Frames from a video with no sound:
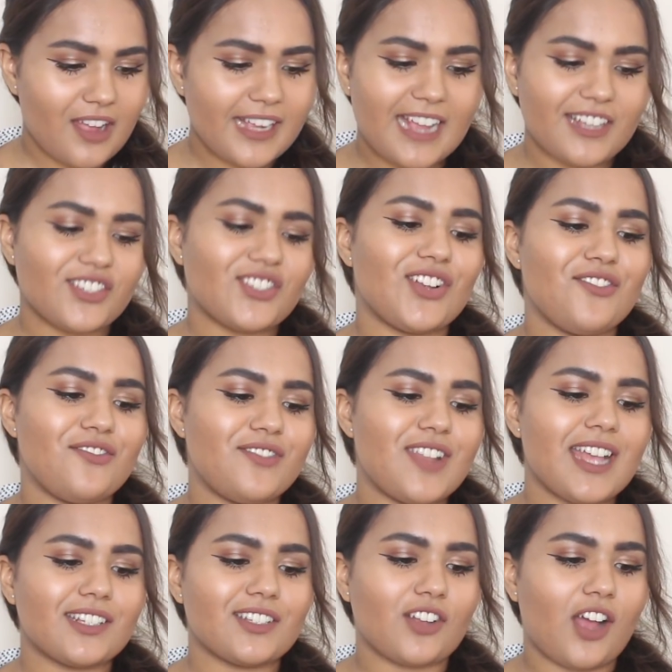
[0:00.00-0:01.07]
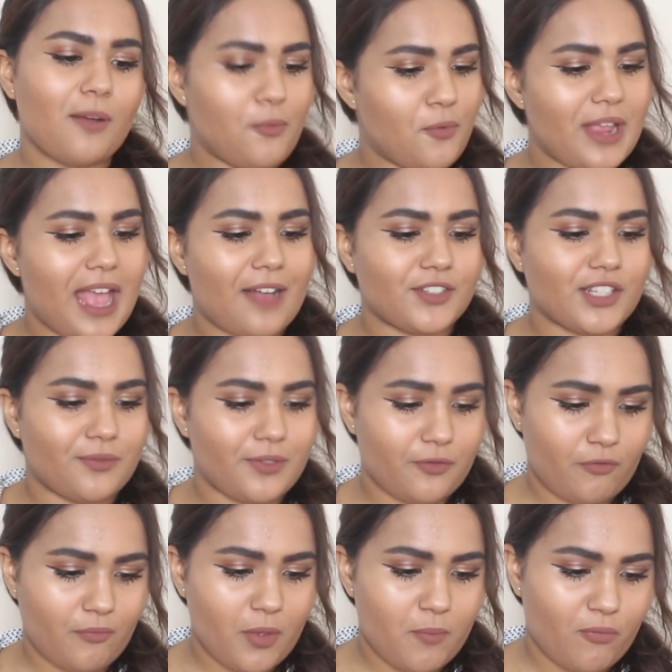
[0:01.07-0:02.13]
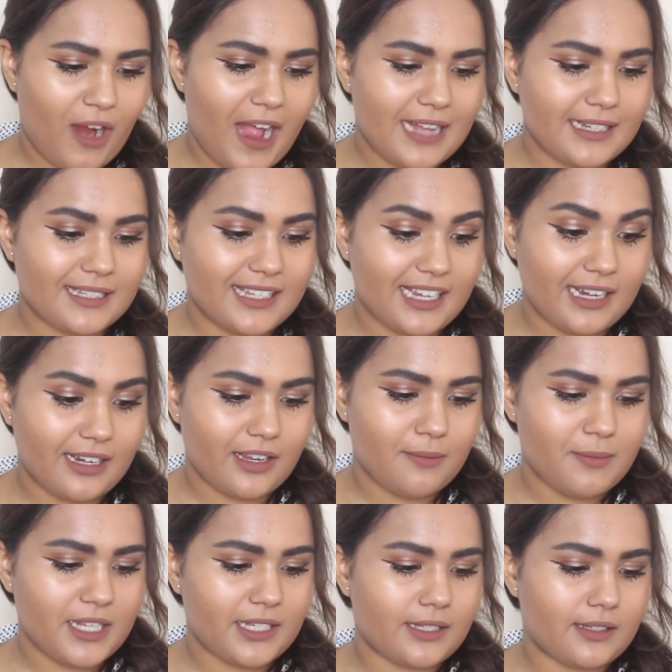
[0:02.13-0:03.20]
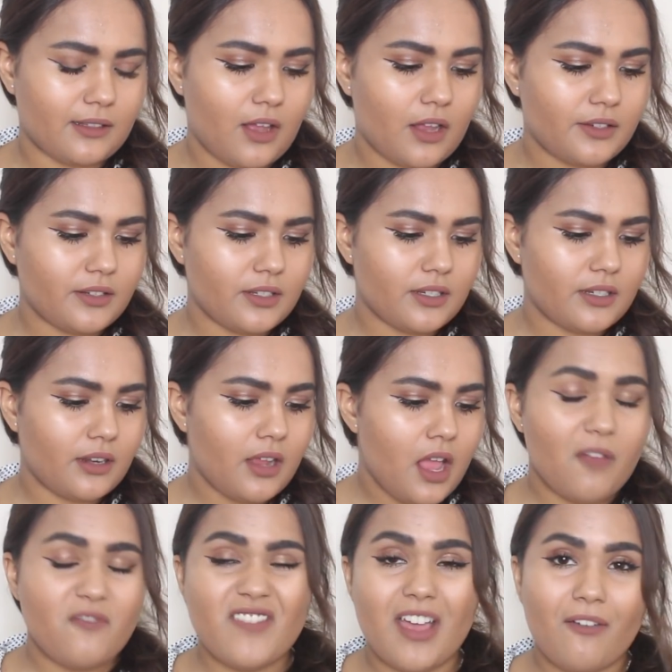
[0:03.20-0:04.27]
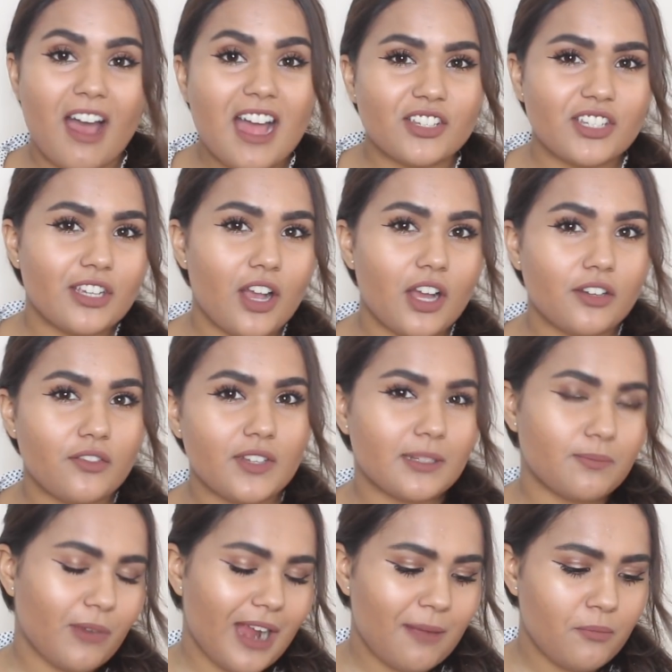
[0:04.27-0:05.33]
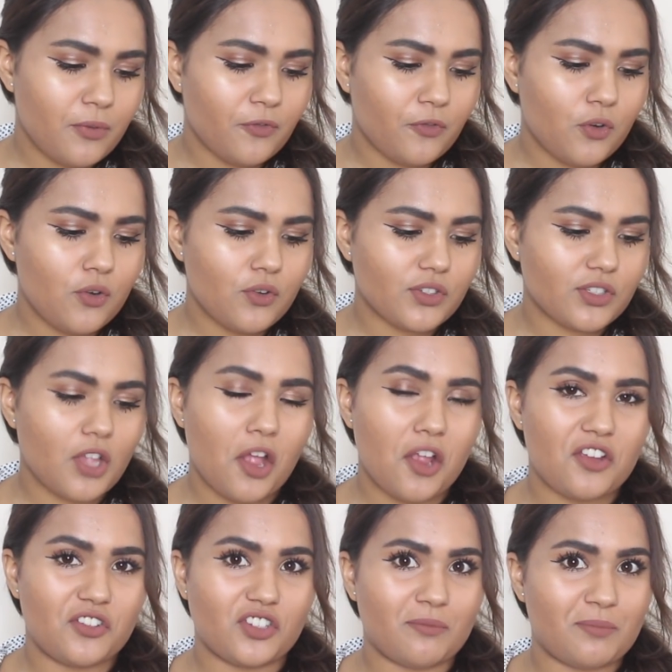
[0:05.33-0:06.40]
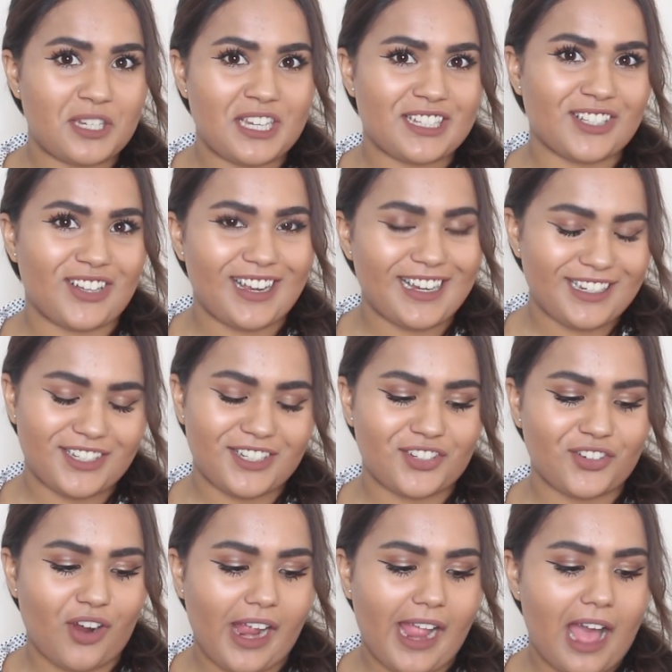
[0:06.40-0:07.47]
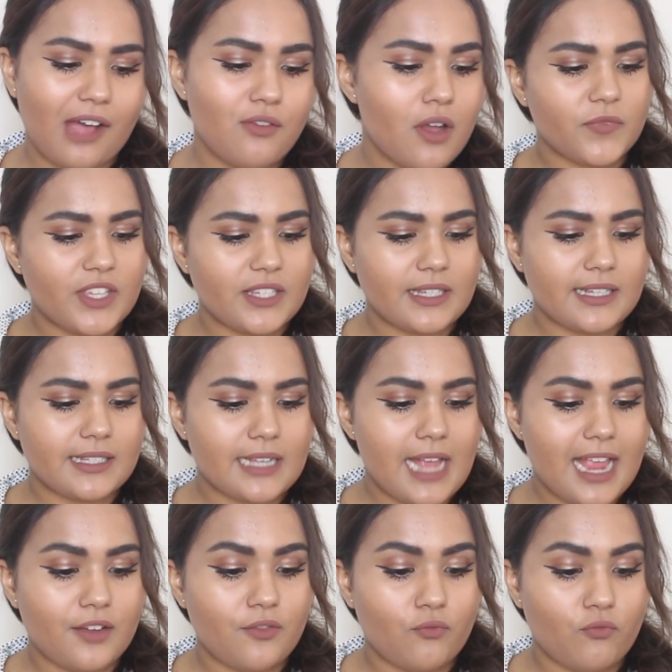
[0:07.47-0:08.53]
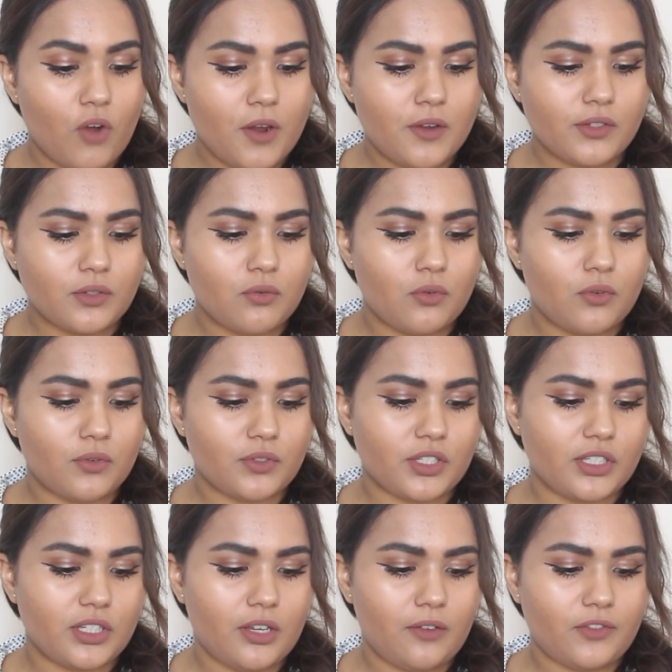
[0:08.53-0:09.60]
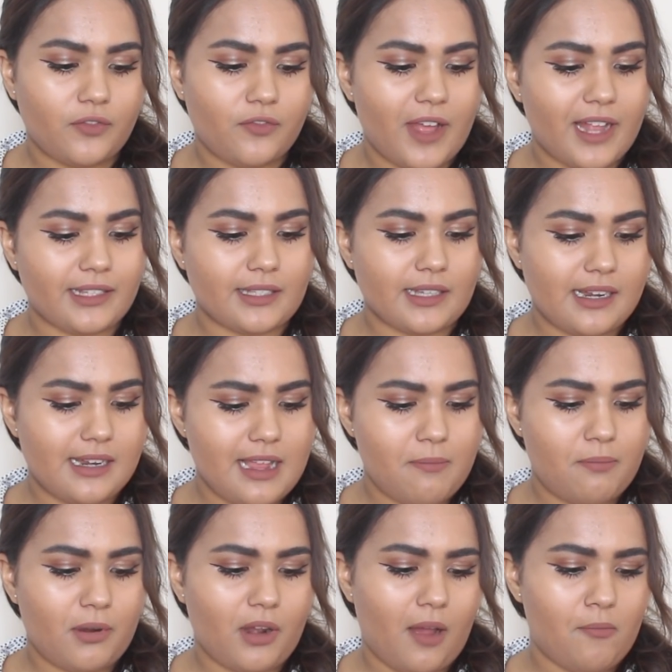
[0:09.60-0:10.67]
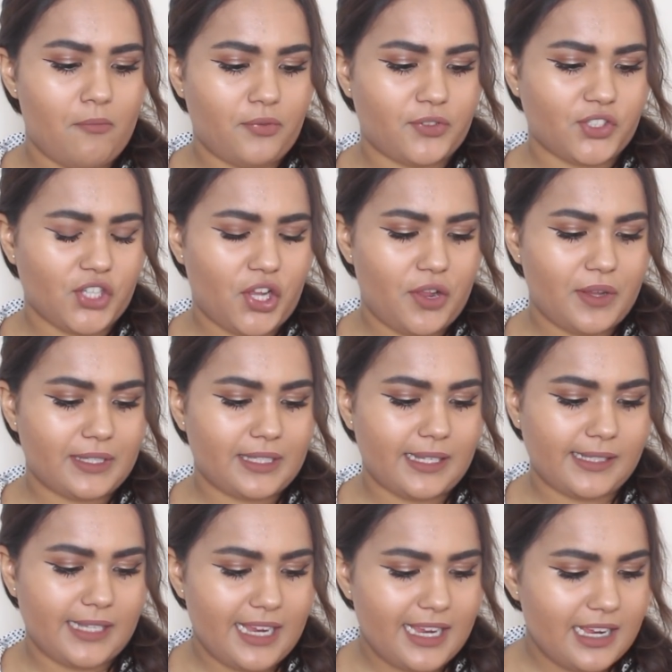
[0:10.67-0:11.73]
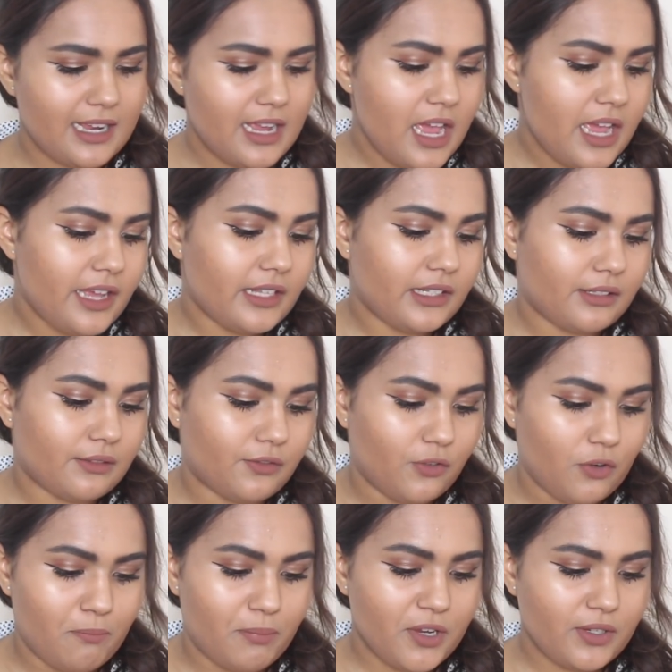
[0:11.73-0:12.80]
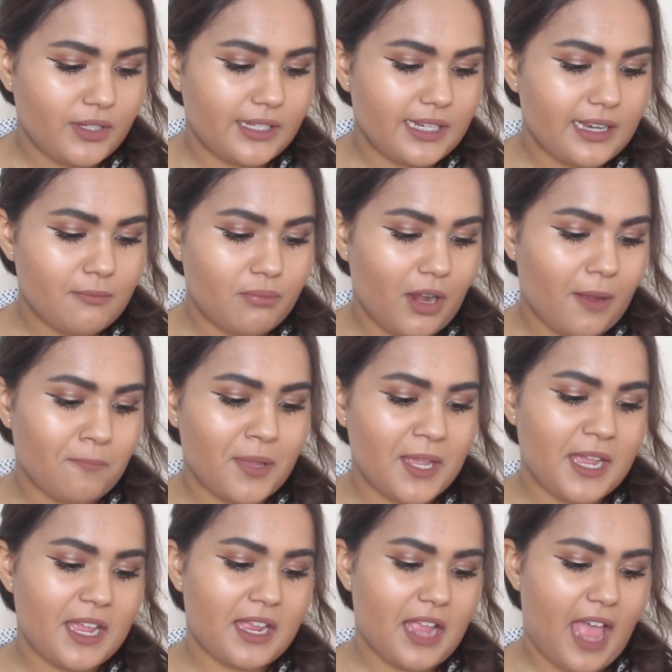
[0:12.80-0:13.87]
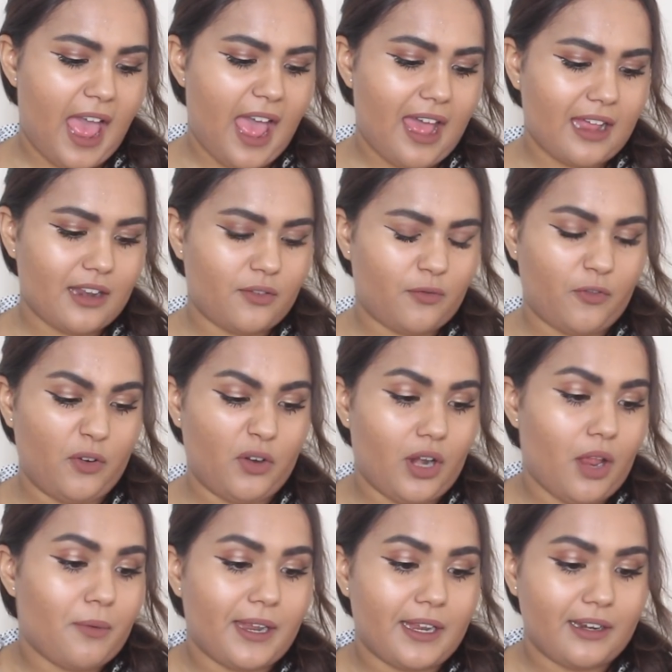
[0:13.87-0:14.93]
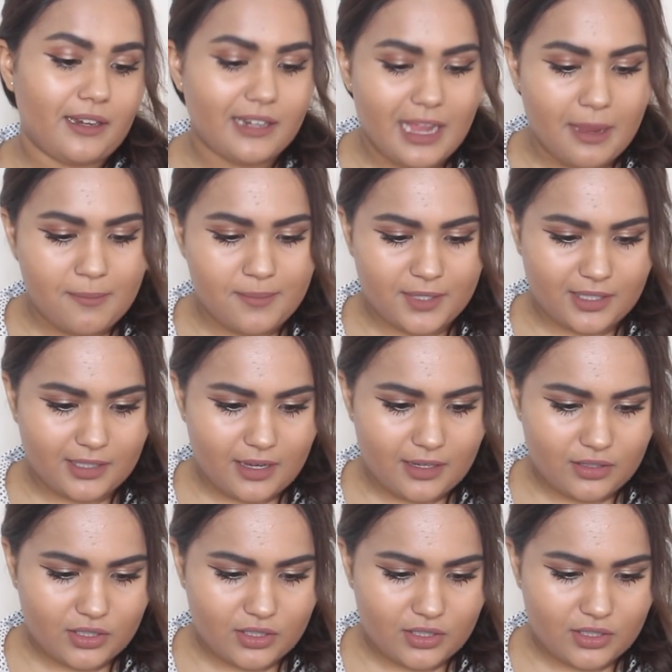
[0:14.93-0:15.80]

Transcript: Okay, so next up we have something from the brand Skin Chemist London. I've never actually heard of this brand before, so it should be exciting to try out. This is a Rose Quartz Youth Defense Lip Plump. So it says here it's for boosting, plumping and for glowing lips.